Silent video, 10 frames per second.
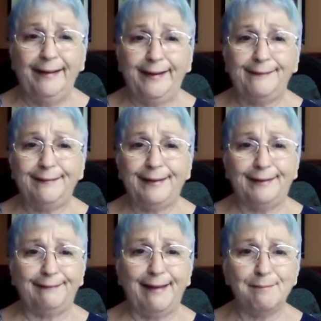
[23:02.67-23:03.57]
How
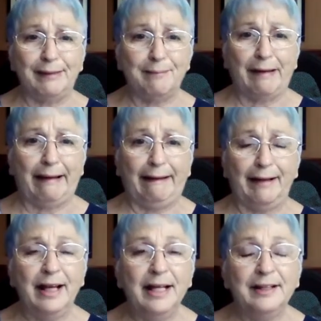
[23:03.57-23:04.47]
can that be bad?
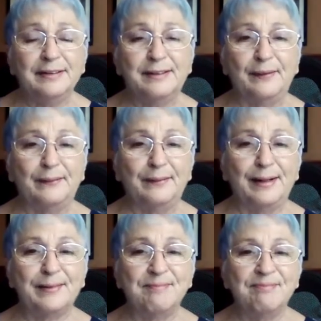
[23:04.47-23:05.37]
So
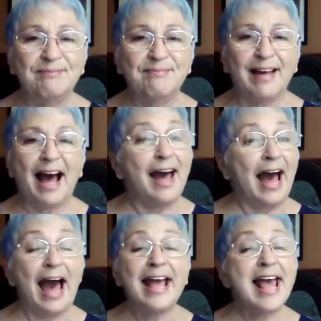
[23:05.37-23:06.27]

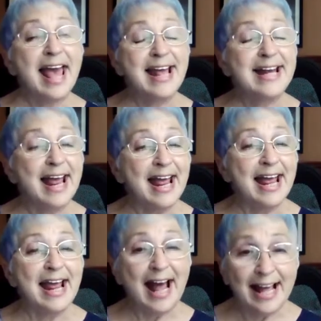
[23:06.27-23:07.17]
I
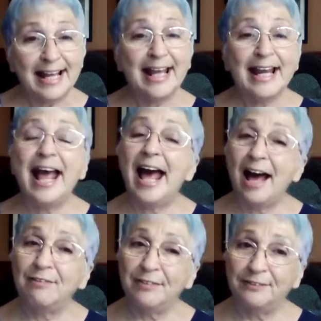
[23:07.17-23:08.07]
ate
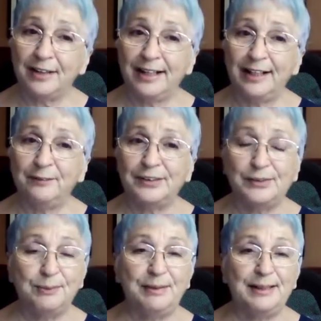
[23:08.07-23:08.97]
half of it. It was
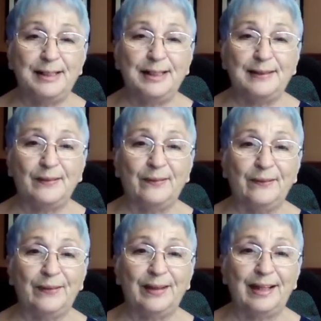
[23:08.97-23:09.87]
too big to eat the whole
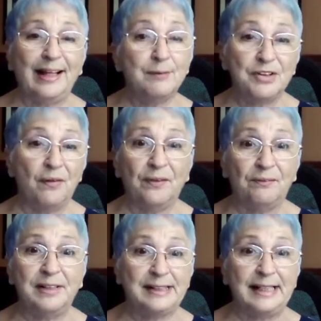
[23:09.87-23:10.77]
thing, and it was only
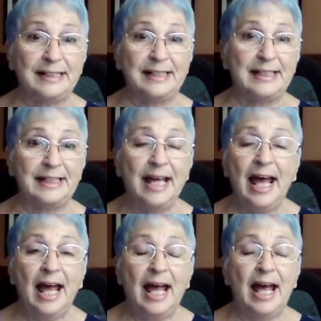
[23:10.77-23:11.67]
$3.60.
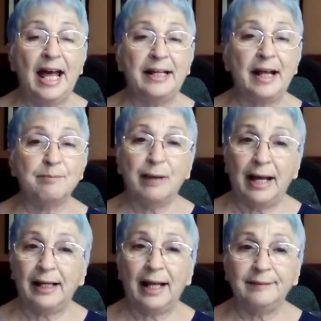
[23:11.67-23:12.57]
And
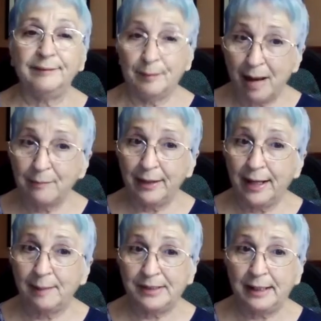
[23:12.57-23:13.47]
but I'm remembering
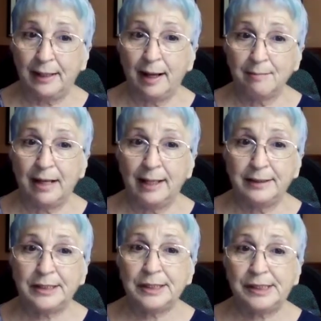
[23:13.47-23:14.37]
I'm sitting on my
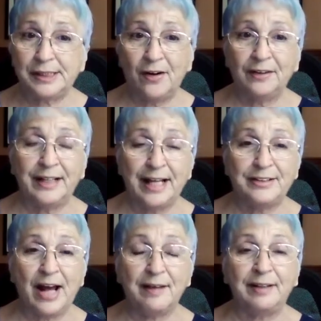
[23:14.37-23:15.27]
tush all day
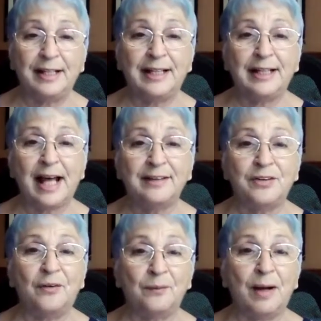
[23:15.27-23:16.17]
driving, and I
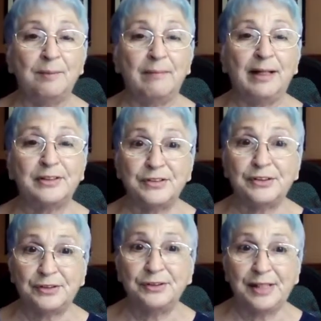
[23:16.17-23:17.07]
don't want my
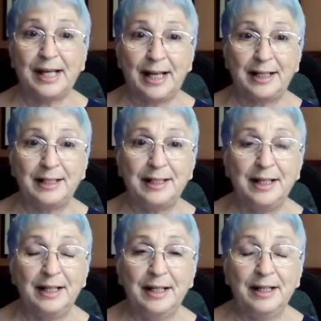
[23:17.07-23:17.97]
tush to get any
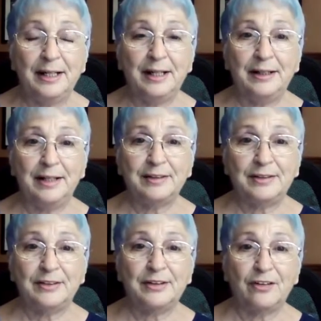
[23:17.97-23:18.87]

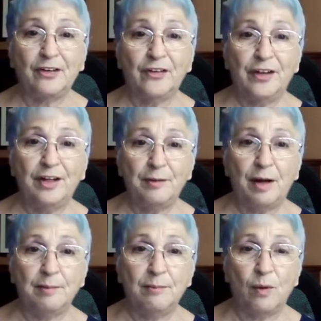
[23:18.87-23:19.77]
unnecessarily
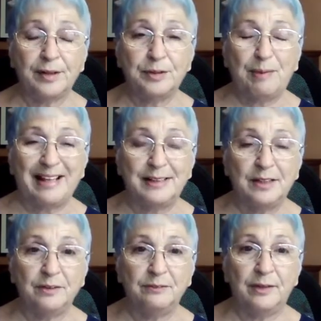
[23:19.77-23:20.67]
more
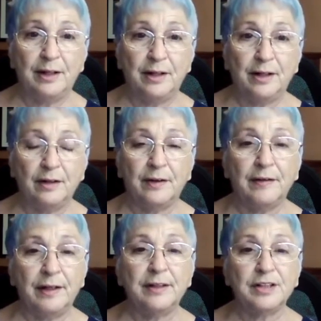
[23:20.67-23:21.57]
expensive than it
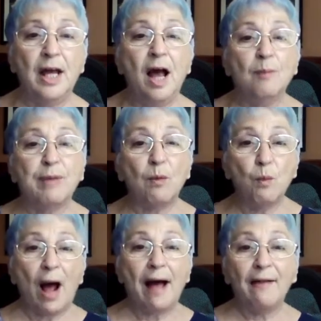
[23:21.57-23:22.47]
currently is. But
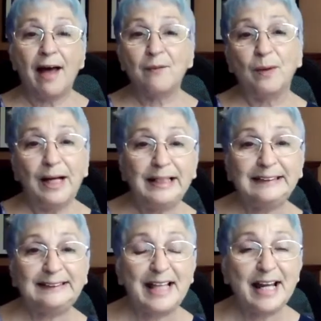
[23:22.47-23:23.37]
while I
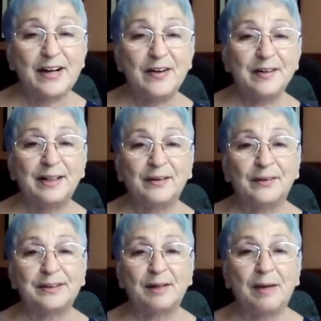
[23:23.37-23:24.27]
was there, and of
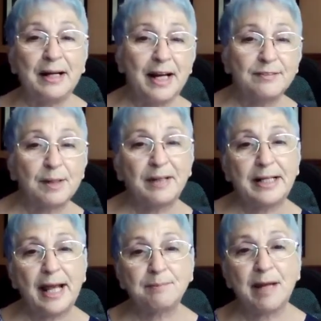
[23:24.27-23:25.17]
course I wanted to have somebody
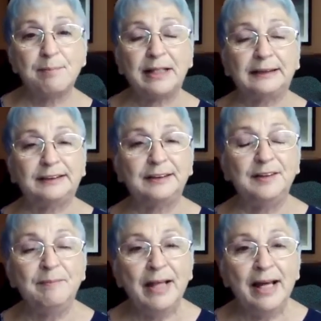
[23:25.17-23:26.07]
take my picture,
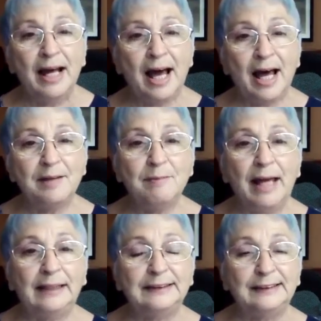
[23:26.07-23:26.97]
I
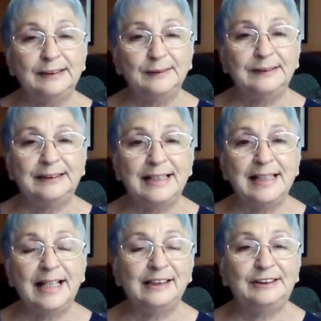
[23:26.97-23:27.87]
met
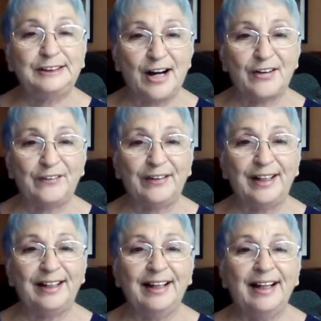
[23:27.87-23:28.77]
Susie and
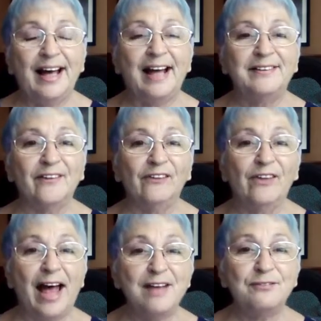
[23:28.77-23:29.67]
Charlie, a
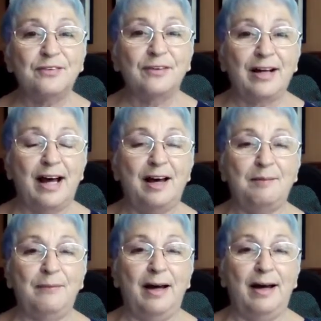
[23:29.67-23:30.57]
delightful
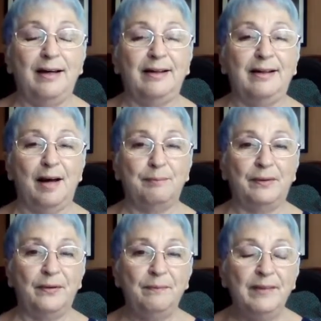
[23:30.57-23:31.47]

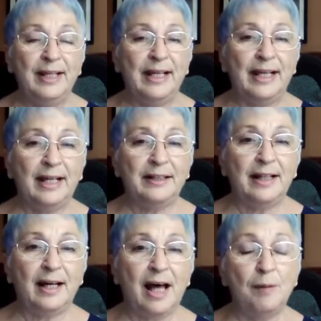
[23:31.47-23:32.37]
couple. And
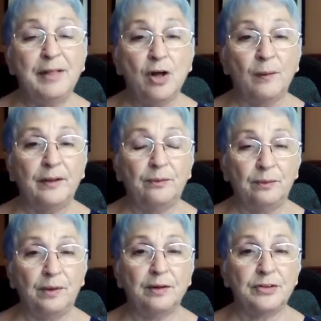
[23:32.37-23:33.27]
I'll be going
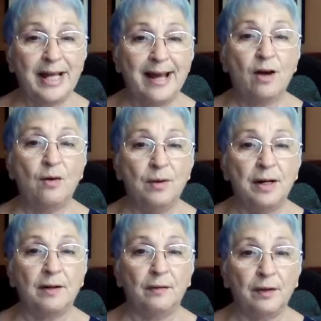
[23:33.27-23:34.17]
through their town
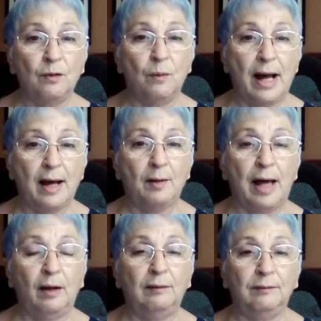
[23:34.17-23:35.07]
in a little
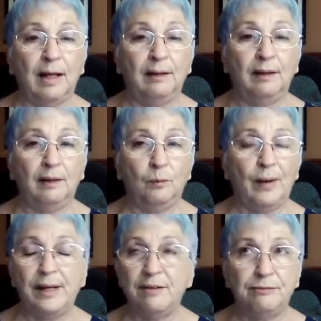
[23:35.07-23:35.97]
while. I'll
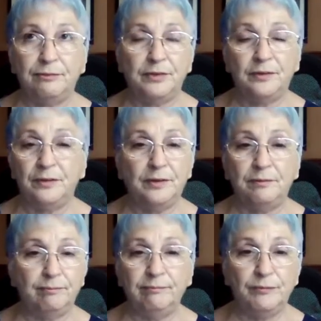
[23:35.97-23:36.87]
wave to the
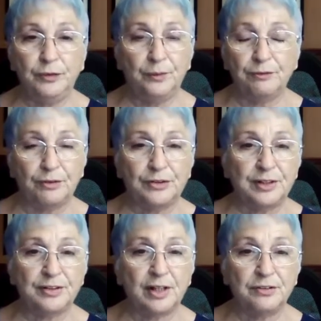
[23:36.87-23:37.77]
universe
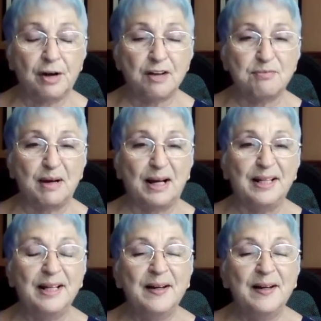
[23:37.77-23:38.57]
as I drive by.